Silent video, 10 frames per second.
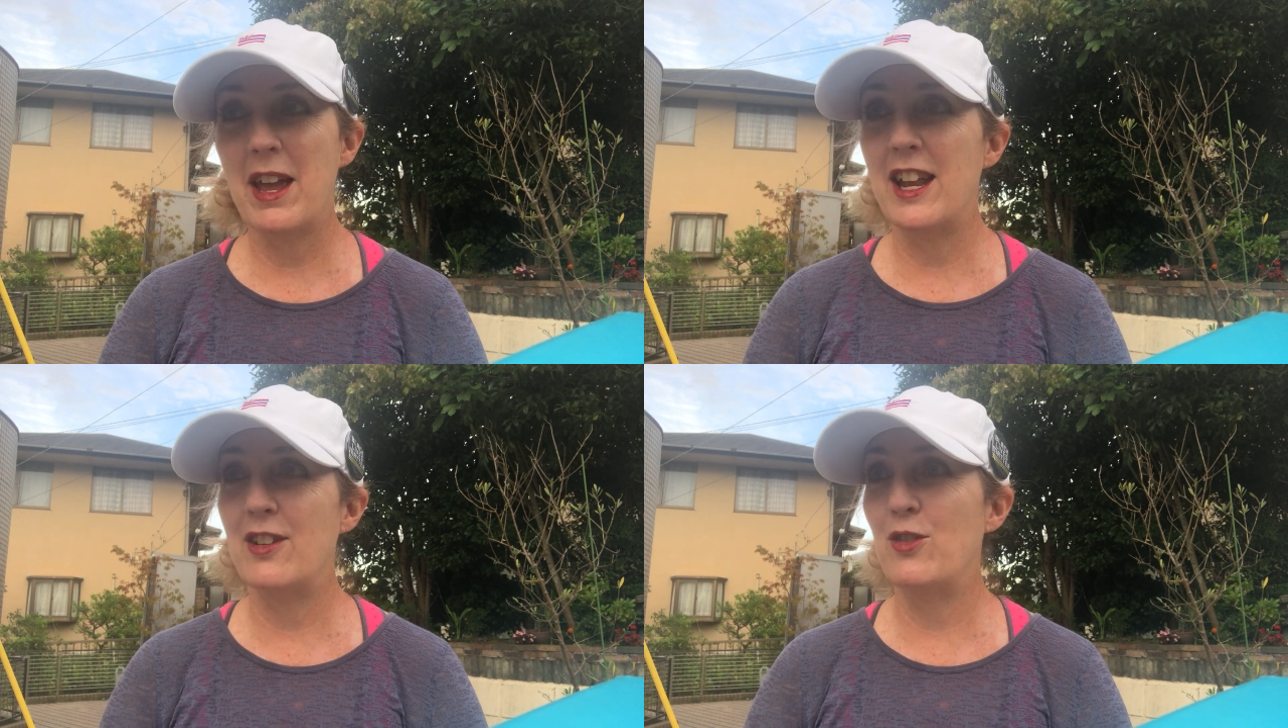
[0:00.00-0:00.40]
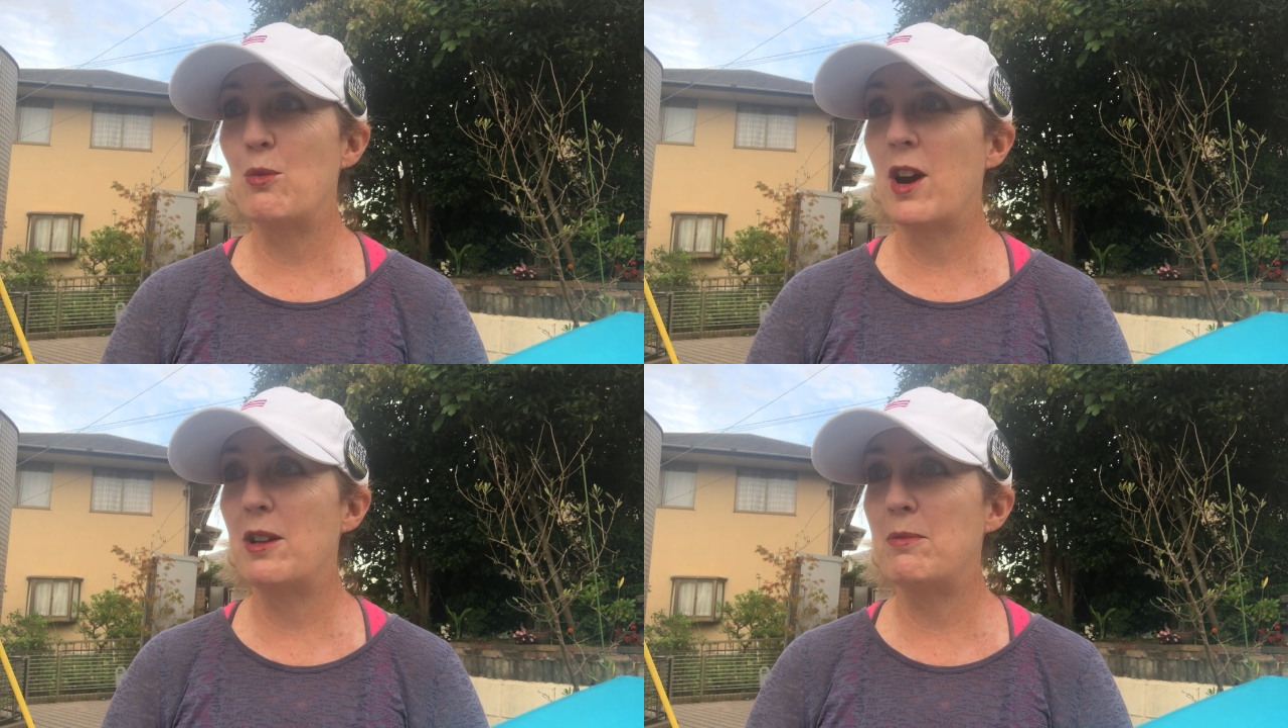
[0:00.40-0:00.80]
and if you
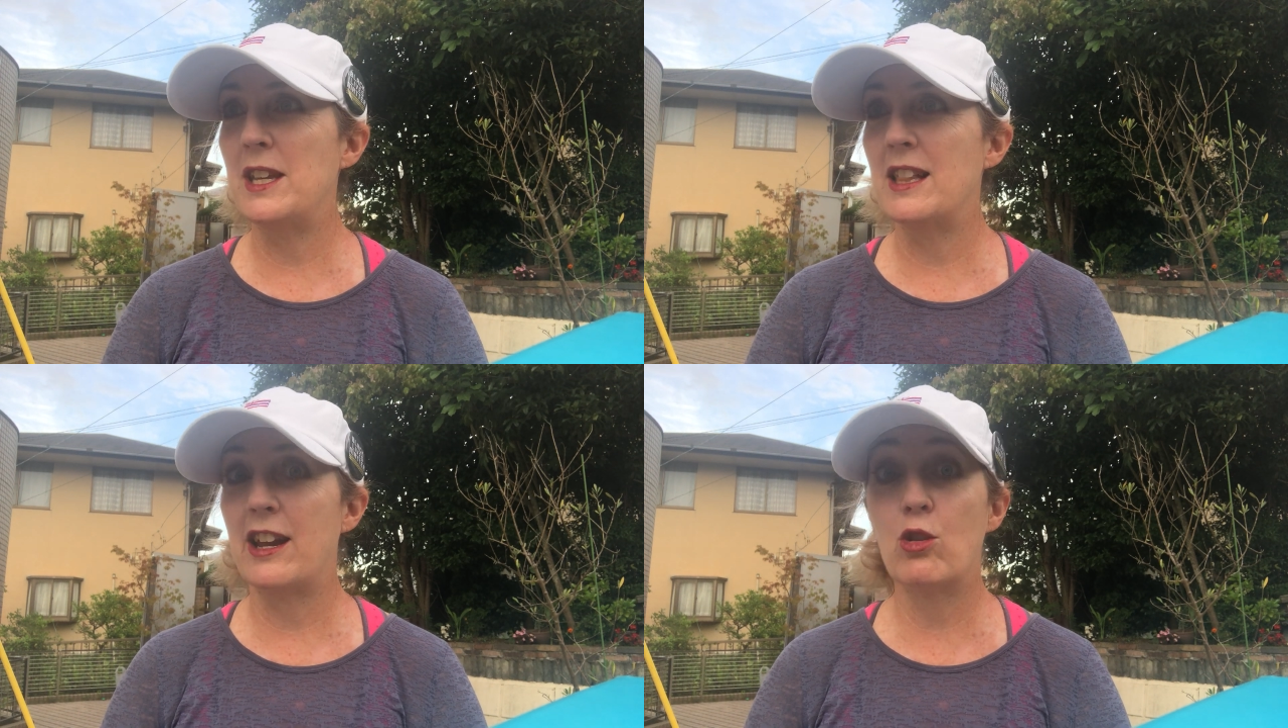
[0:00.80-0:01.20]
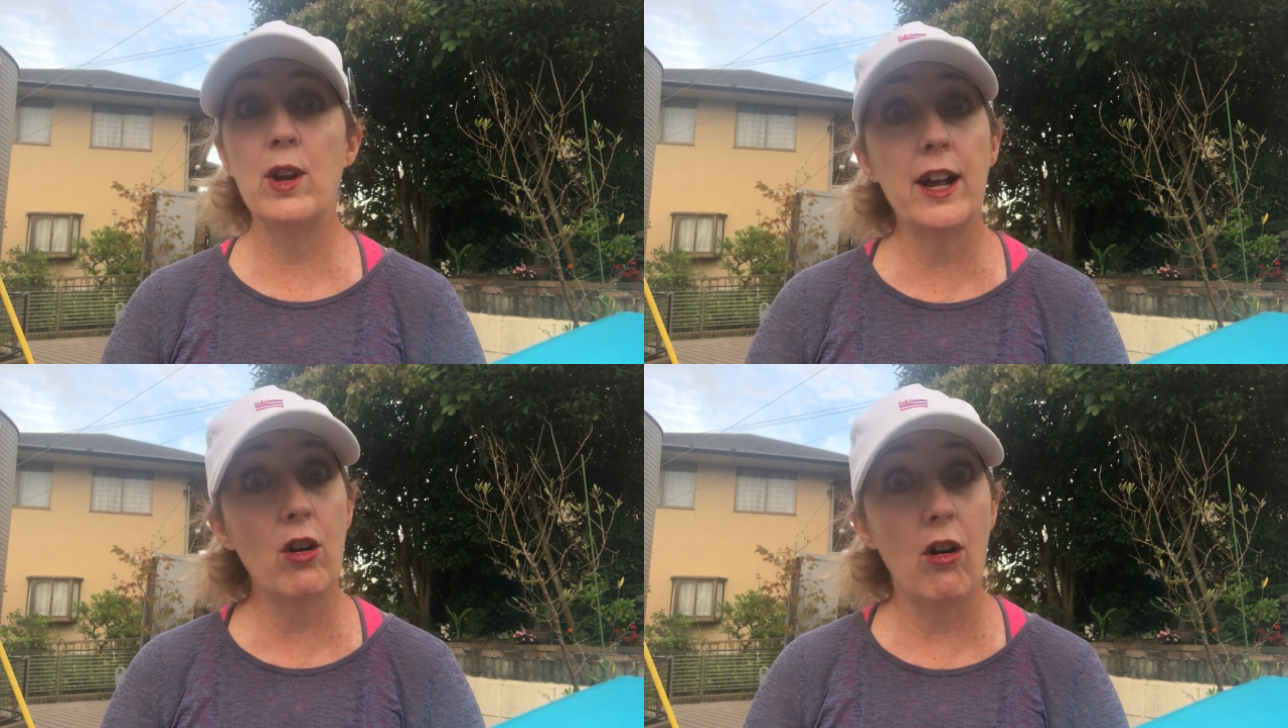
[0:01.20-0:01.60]
want to be like
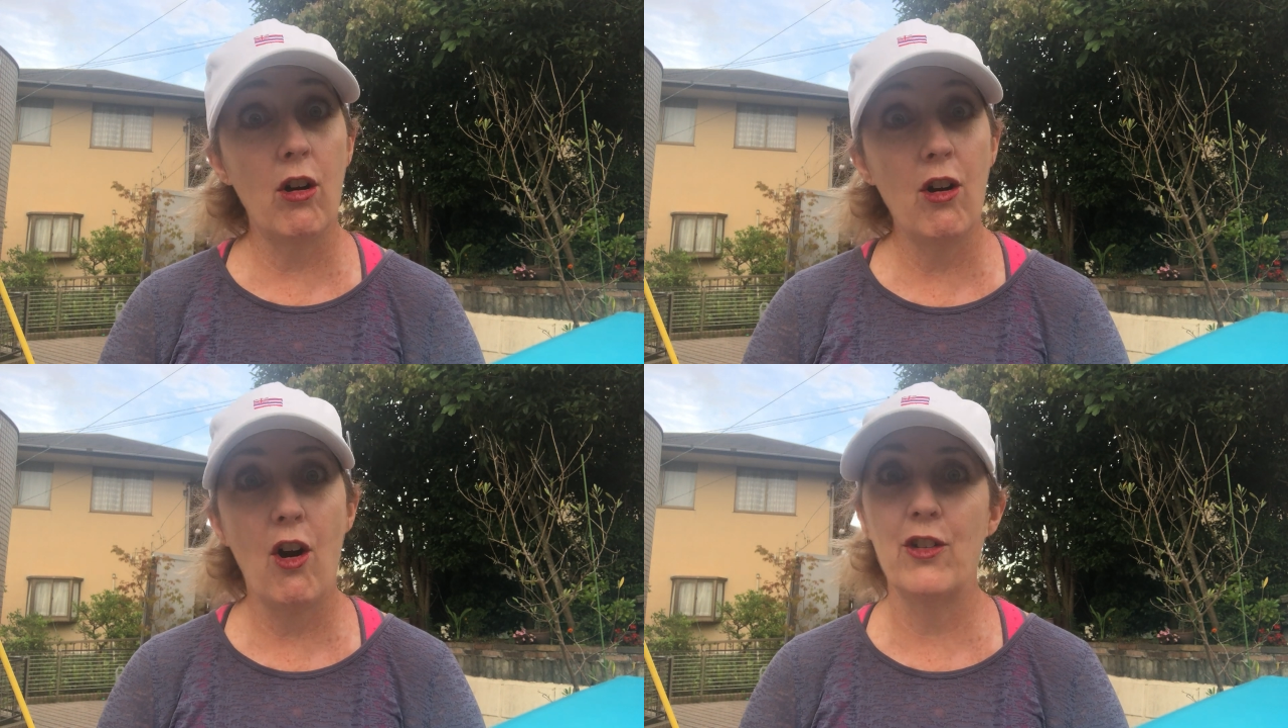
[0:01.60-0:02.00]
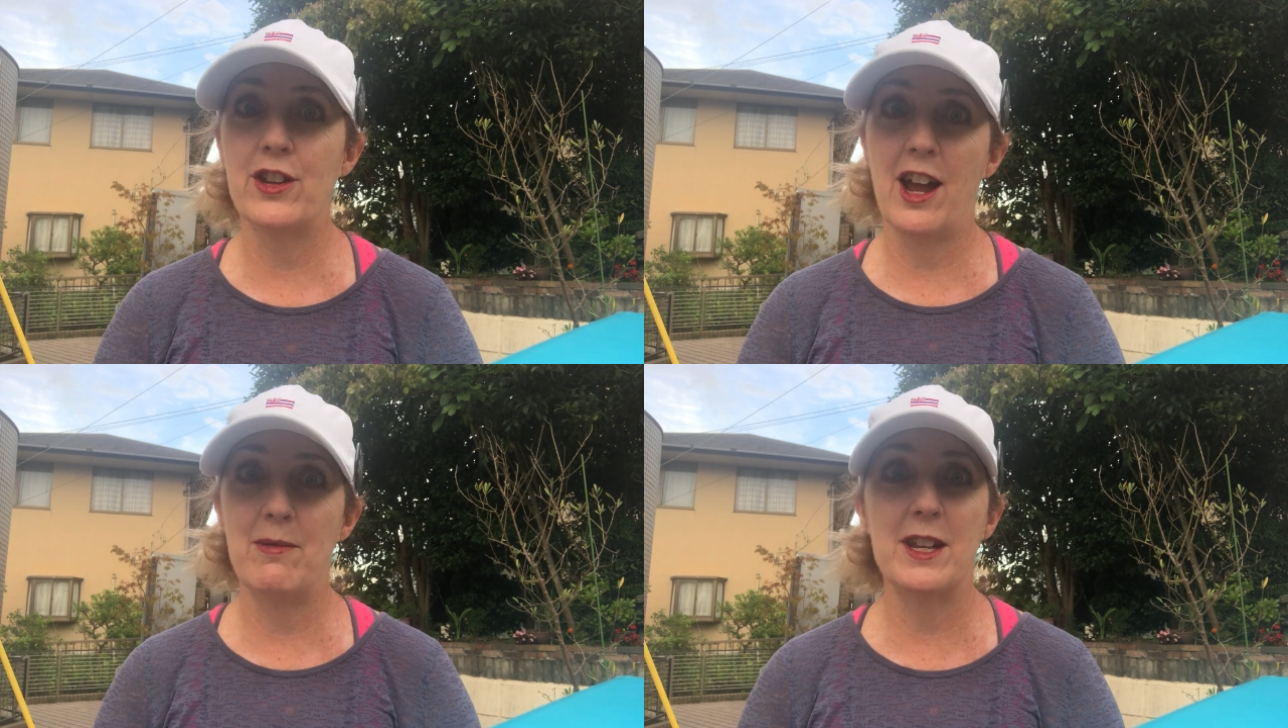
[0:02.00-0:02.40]
critical all the
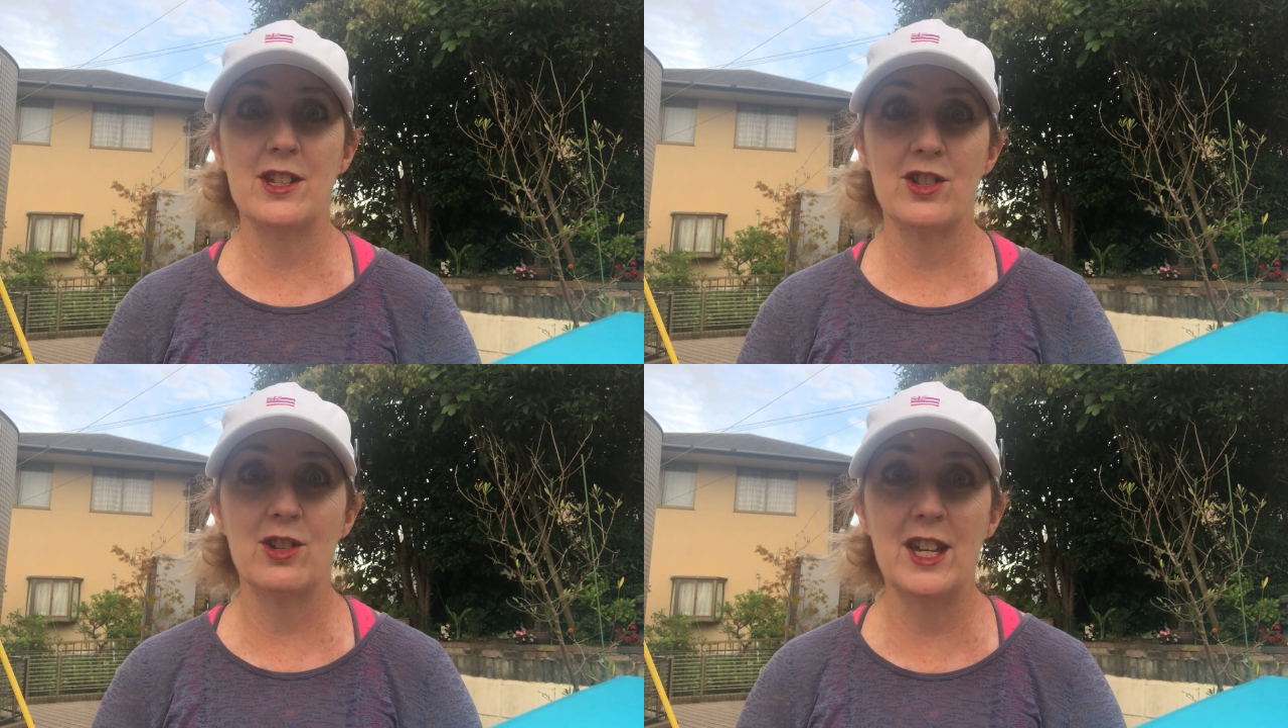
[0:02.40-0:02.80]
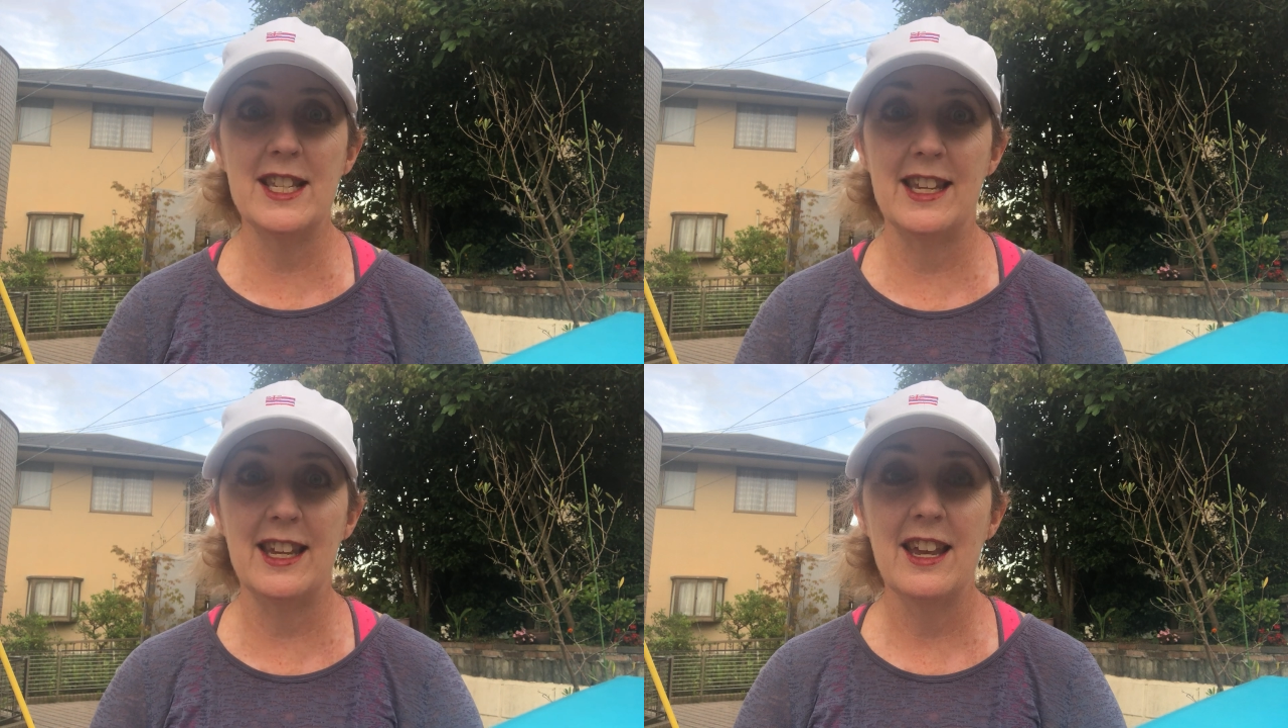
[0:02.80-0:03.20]
time, that's also
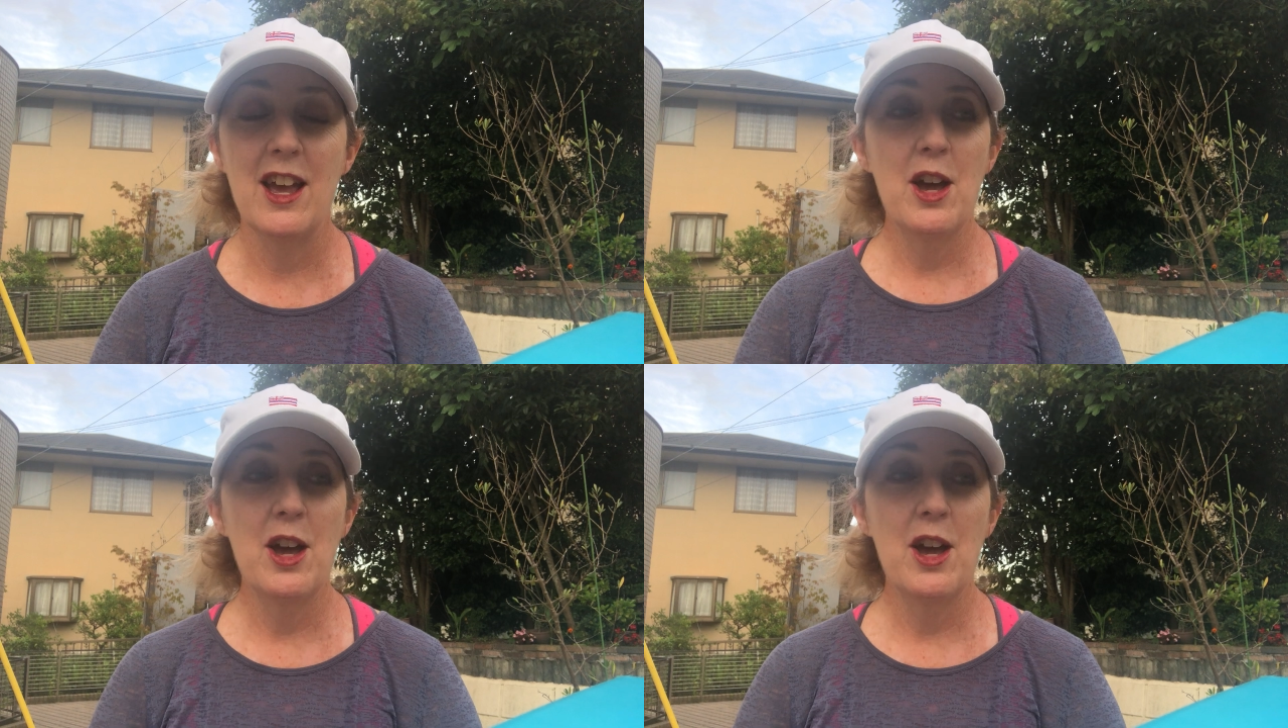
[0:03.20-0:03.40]
easy.